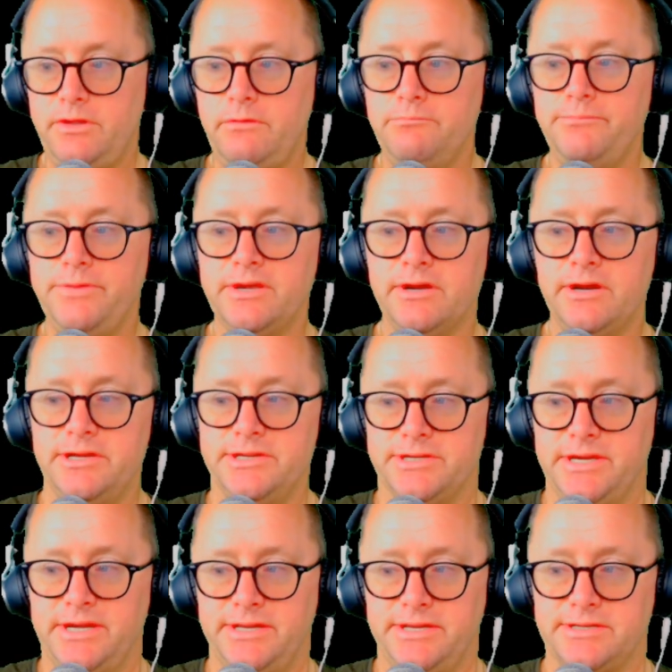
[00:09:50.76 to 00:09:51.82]
because
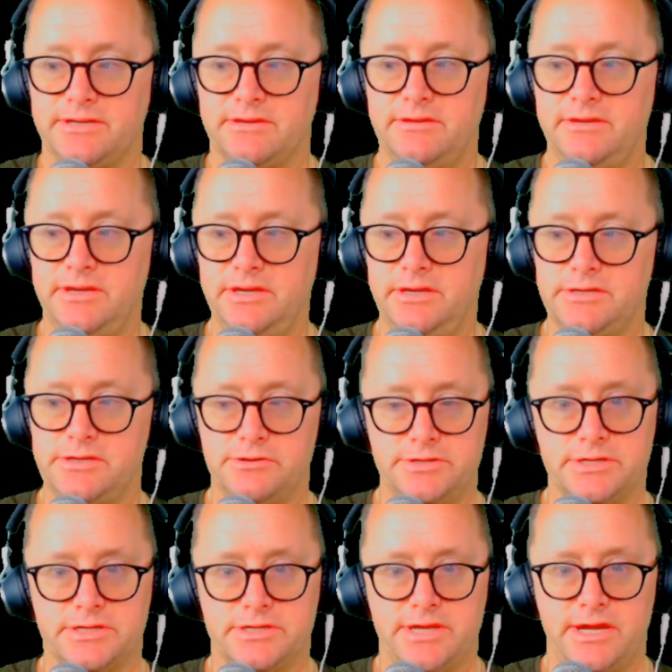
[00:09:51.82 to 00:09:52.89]
it is key to your
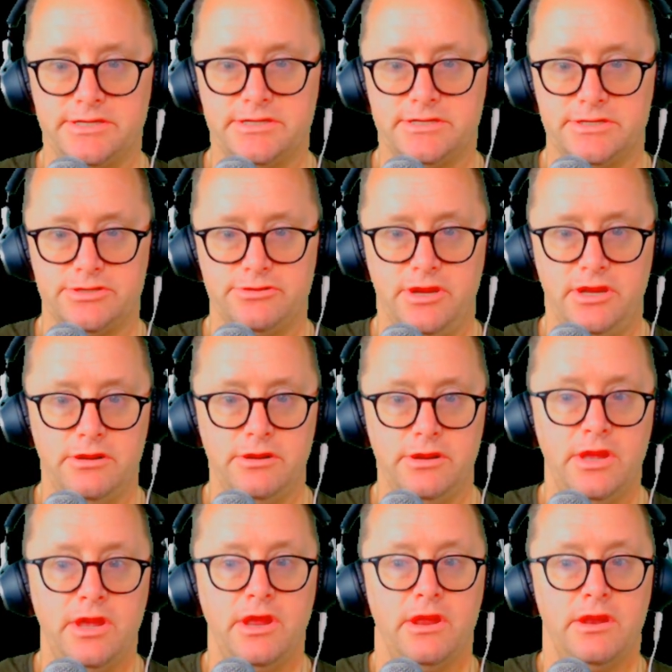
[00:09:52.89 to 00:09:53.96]
success as a trader
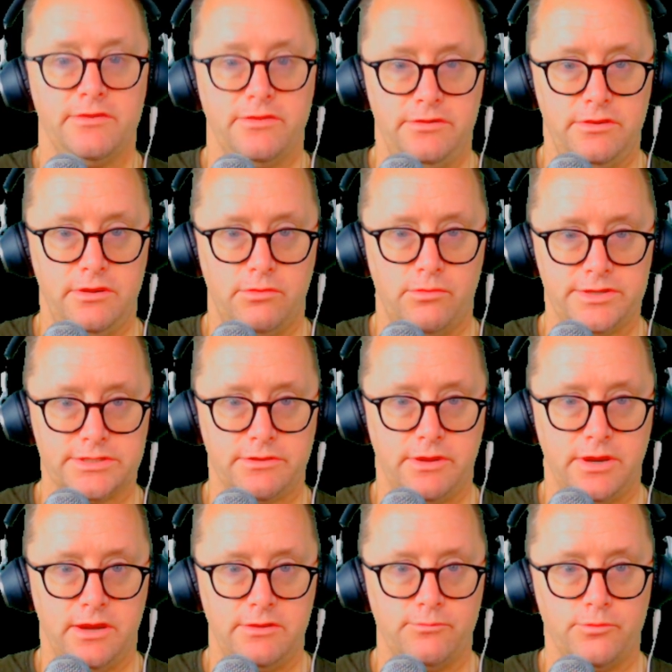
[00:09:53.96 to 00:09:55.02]
to know what's
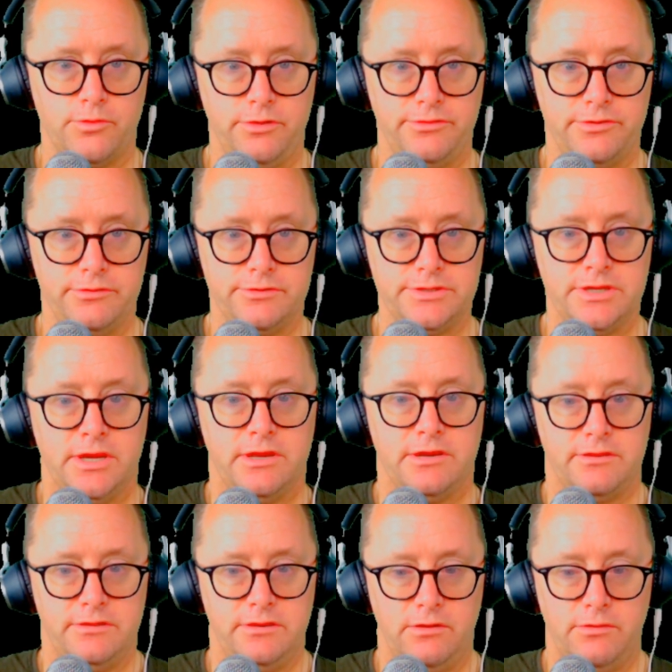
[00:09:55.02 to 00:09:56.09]
going on in world news,
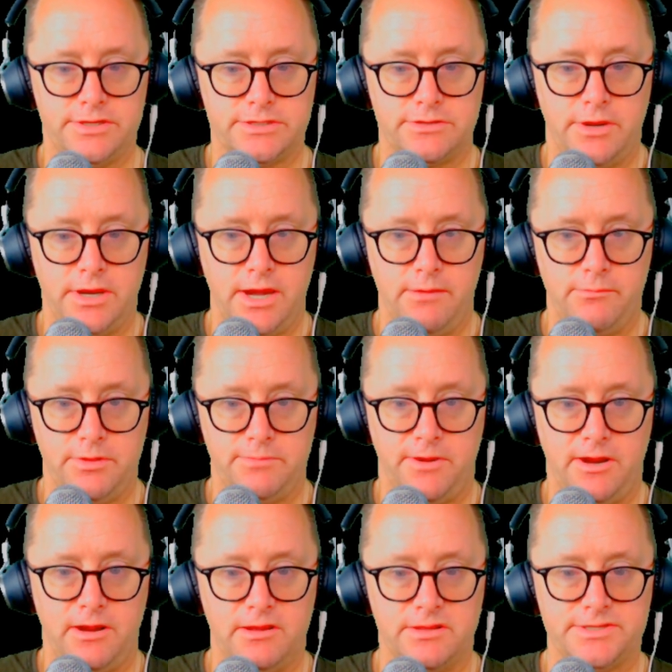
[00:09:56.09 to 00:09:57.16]
to know what's going on with
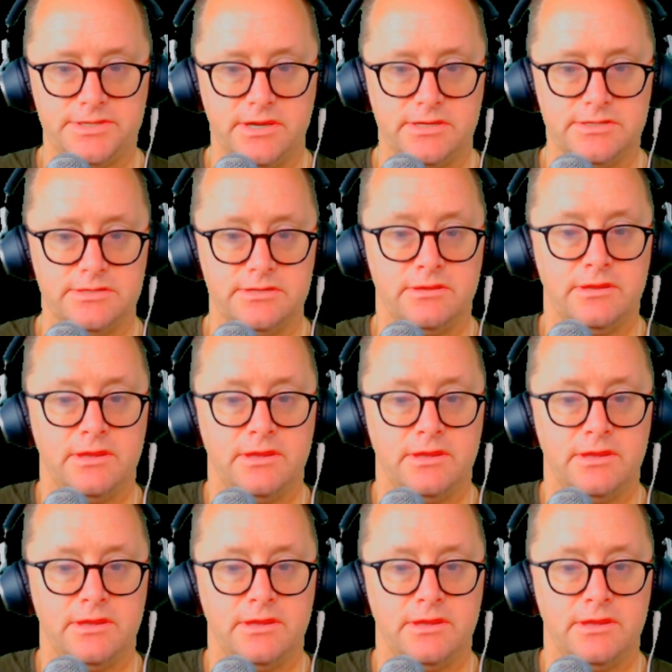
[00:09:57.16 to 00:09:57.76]
politics,